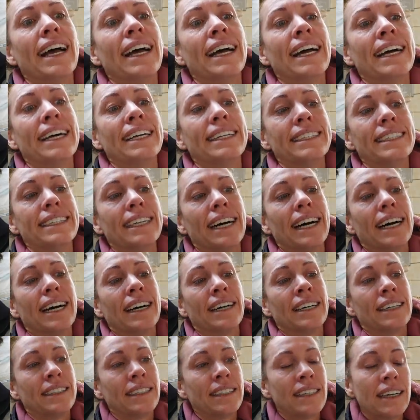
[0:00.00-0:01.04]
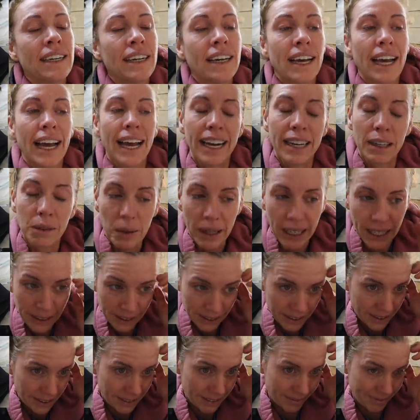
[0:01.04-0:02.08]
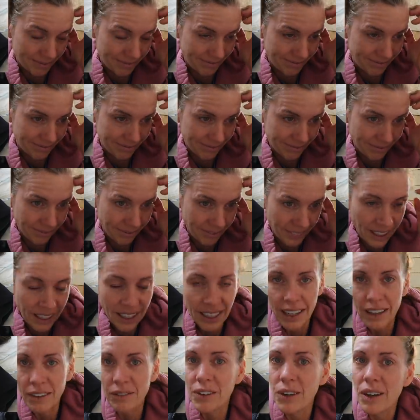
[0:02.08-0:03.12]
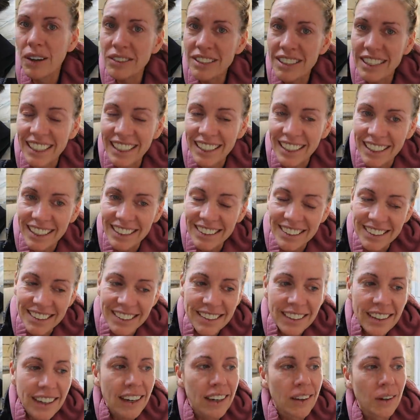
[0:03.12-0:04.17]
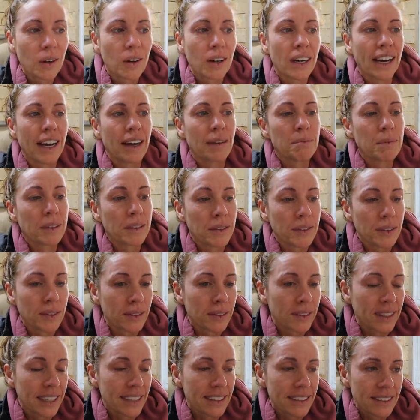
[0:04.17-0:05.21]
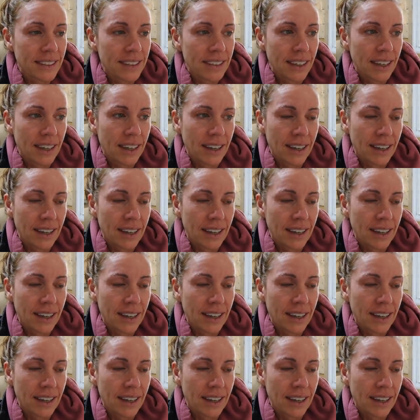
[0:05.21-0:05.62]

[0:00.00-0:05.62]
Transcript: And, anyway, if you have sick kids or have been through this,